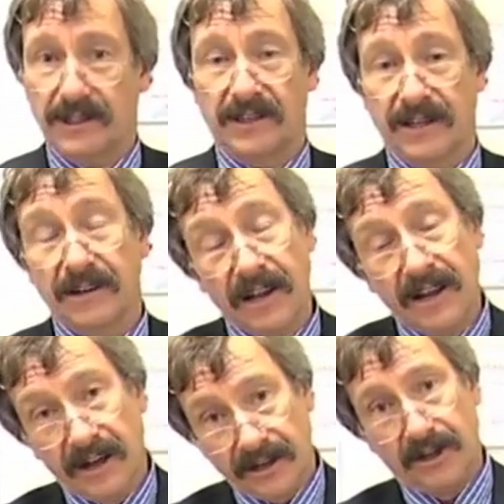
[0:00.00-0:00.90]
cells out
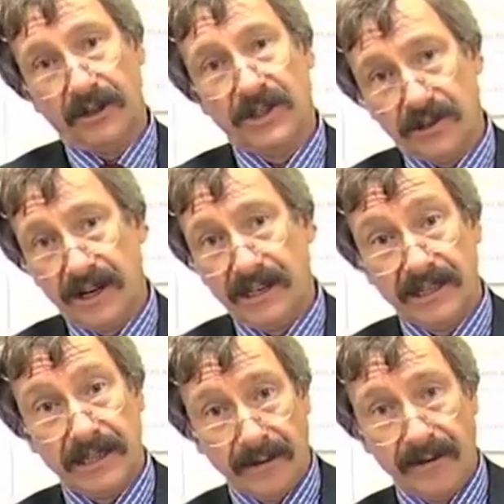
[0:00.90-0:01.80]
and
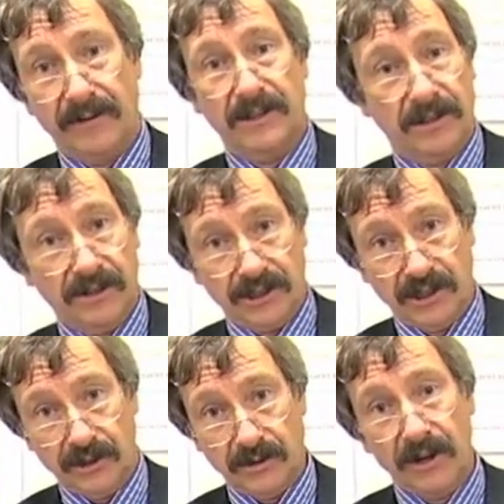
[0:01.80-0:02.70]
concentrating some of our research
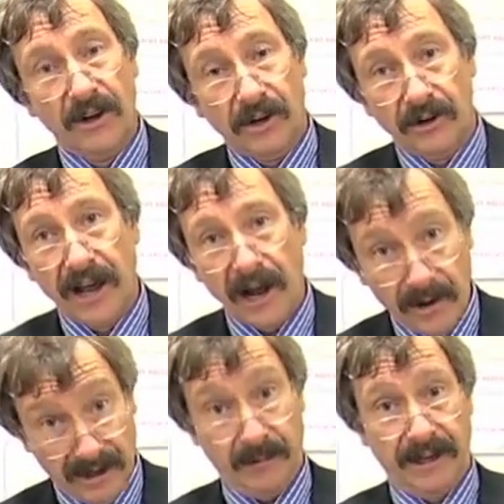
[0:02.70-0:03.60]
issues on how
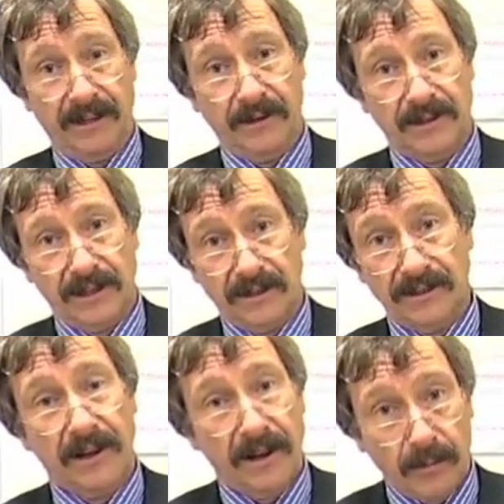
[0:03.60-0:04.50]
we can make those
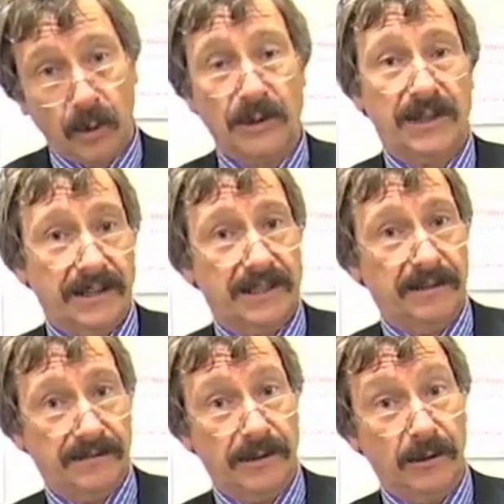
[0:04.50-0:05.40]
cells more
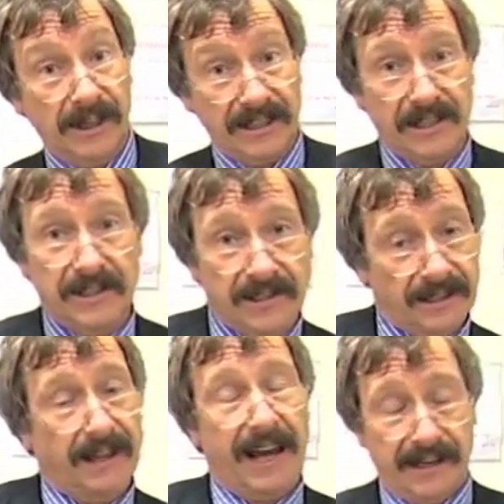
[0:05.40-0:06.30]
sensitive to
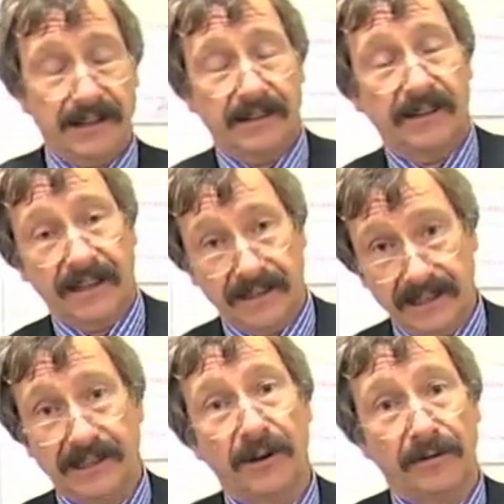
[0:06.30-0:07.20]
existing and
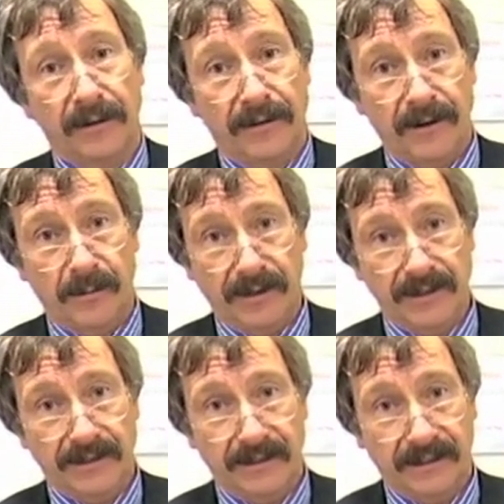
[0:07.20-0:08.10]
indeed novel
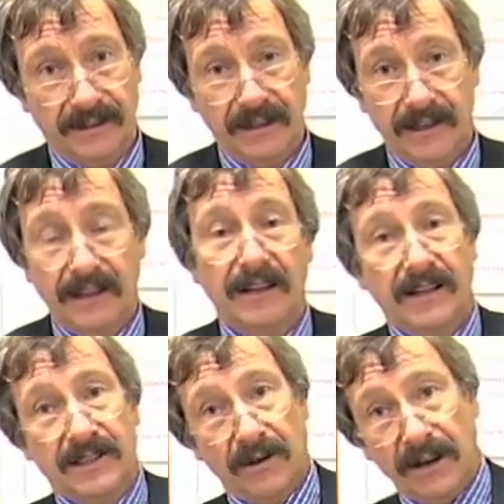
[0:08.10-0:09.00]
therapies.
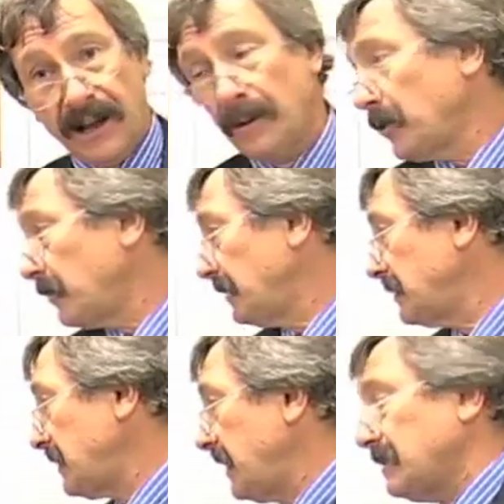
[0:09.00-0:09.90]
So I'll now move
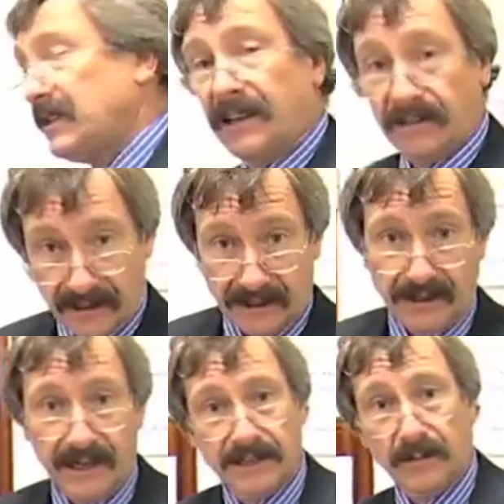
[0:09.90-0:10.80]
into
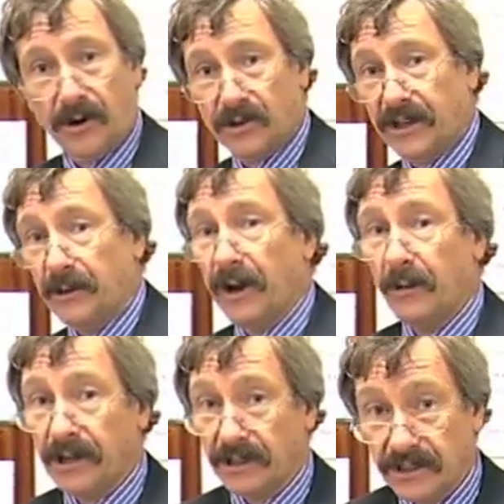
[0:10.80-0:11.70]
the next laboratory where
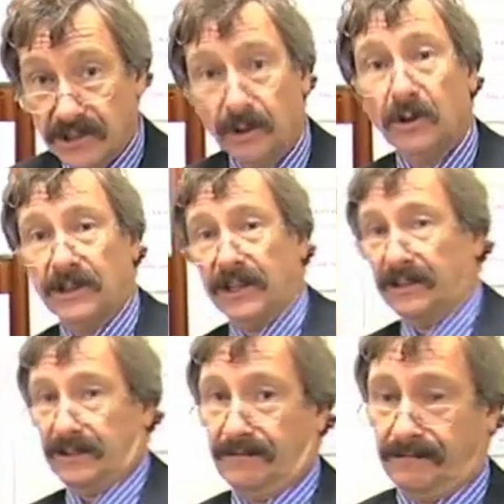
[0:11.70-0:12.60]
we can store
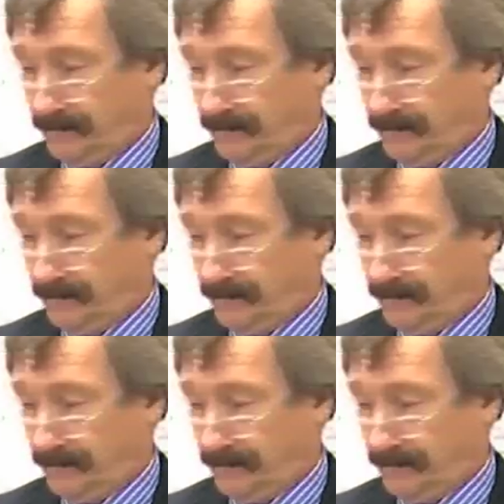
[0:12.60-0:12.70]
cells.